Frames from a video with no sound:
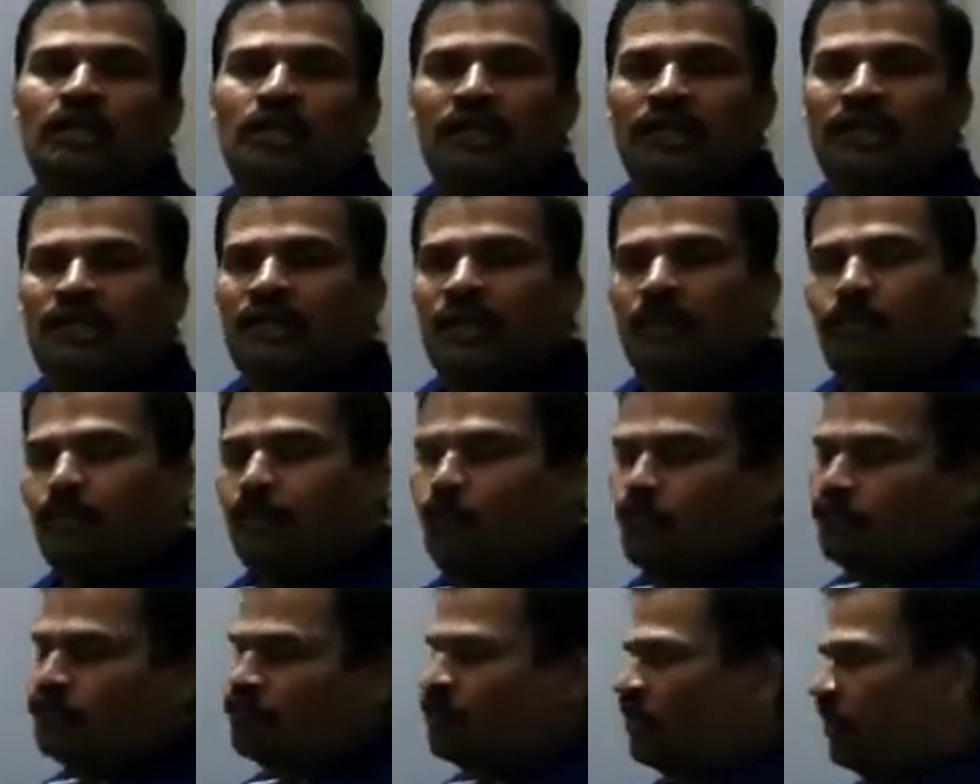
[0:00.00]

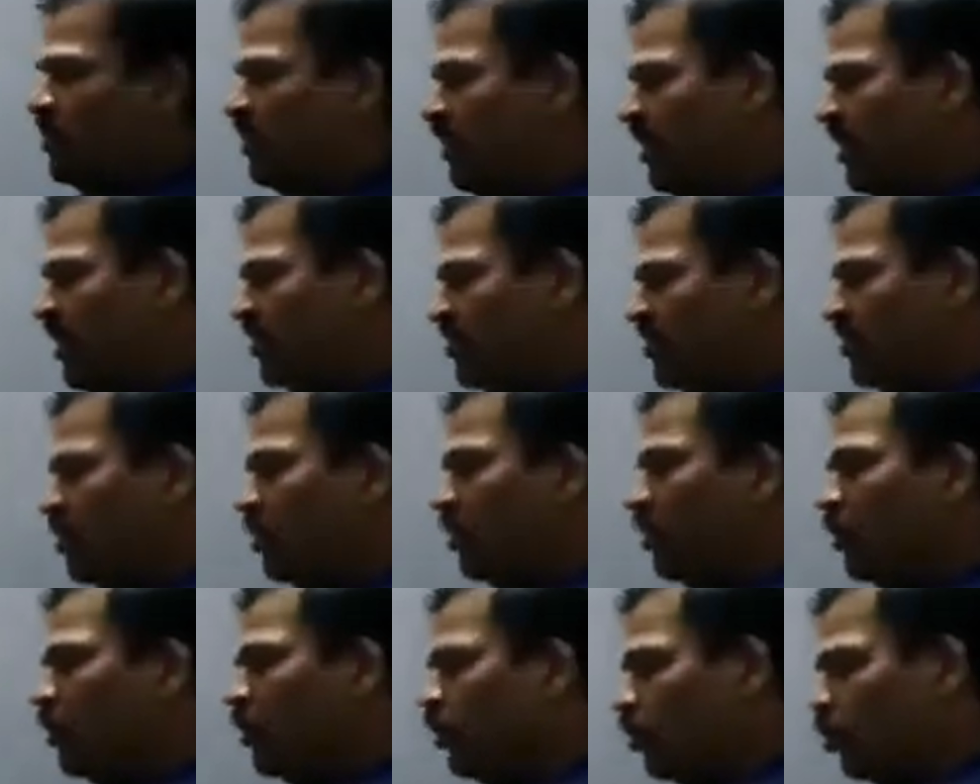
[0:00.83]
Portuguese
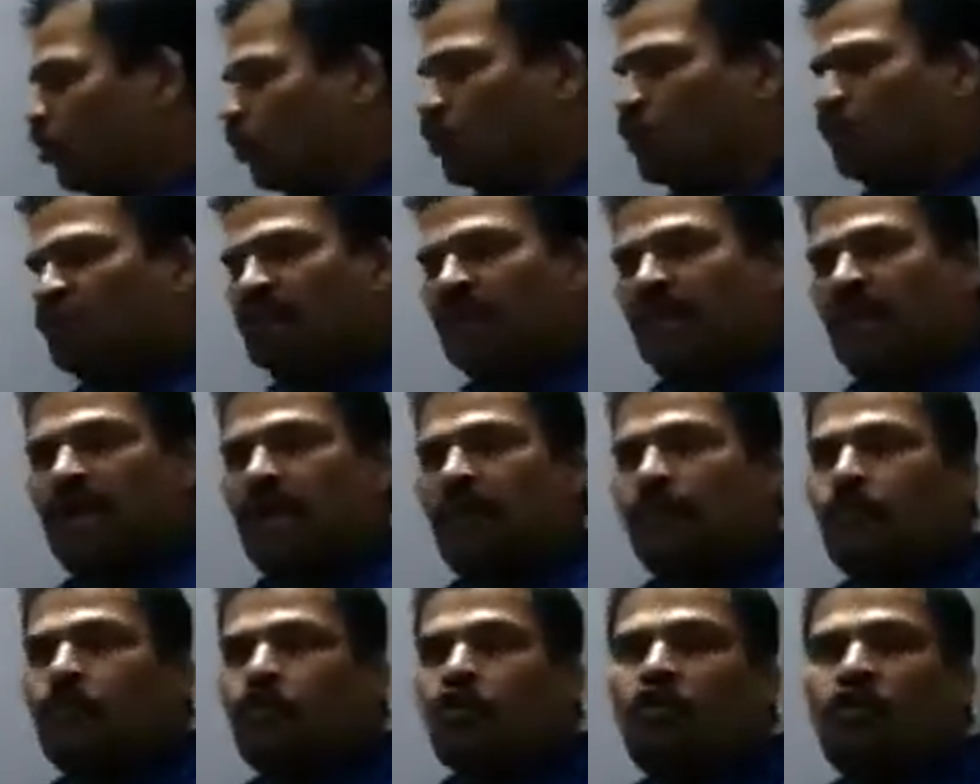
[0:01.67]

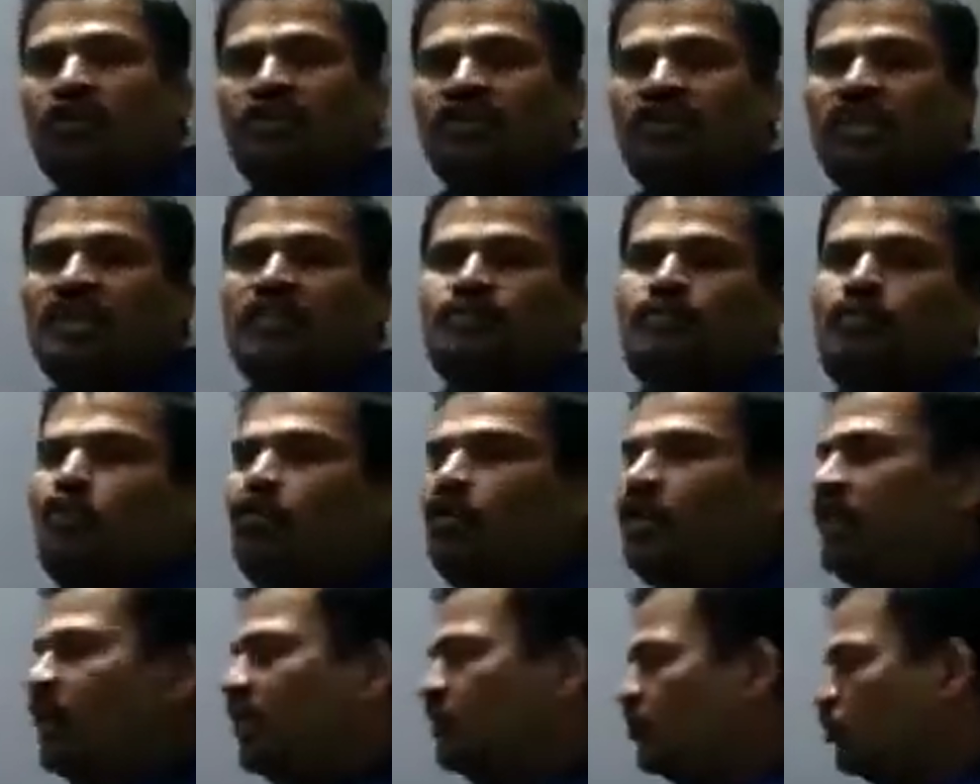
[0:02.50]
brought these
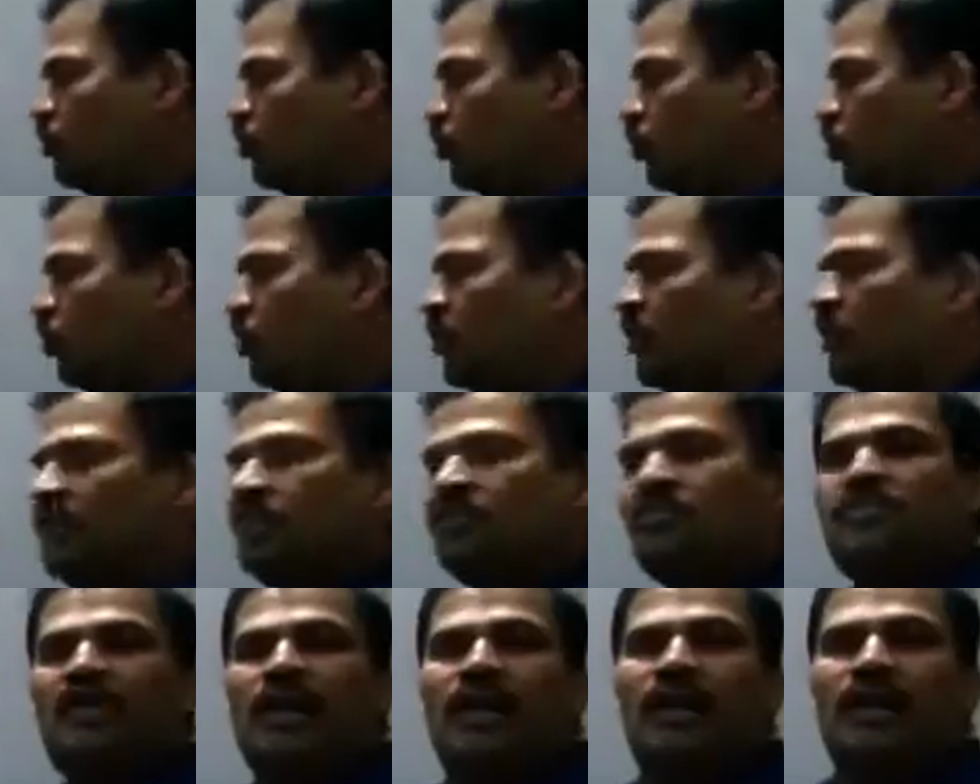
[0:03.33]
products to
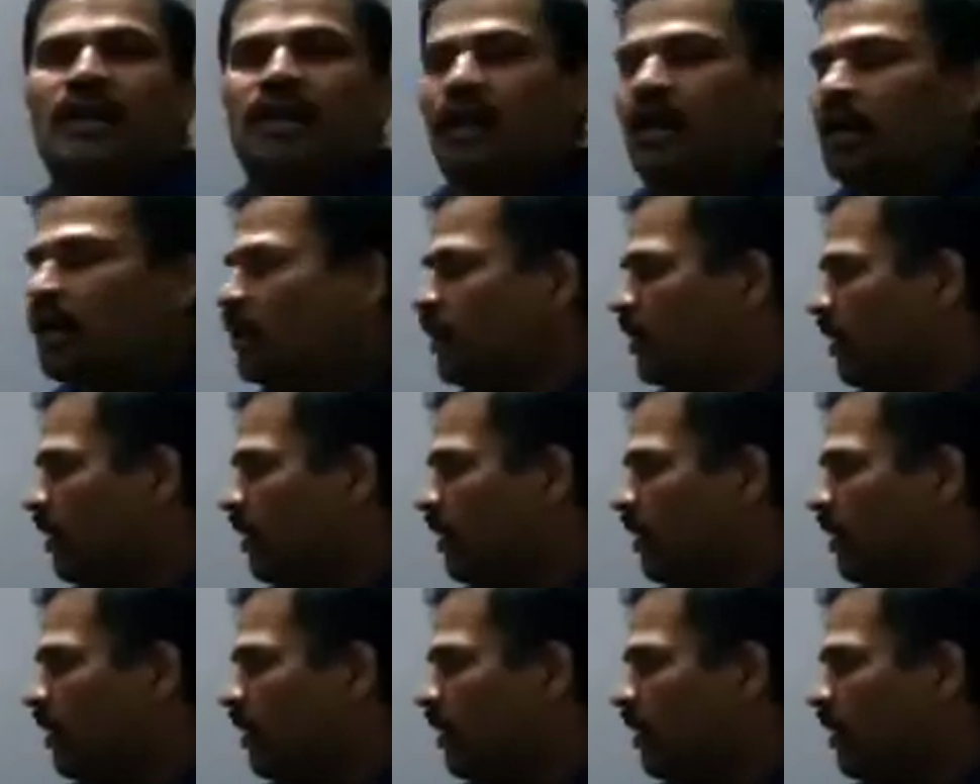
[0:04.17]
China.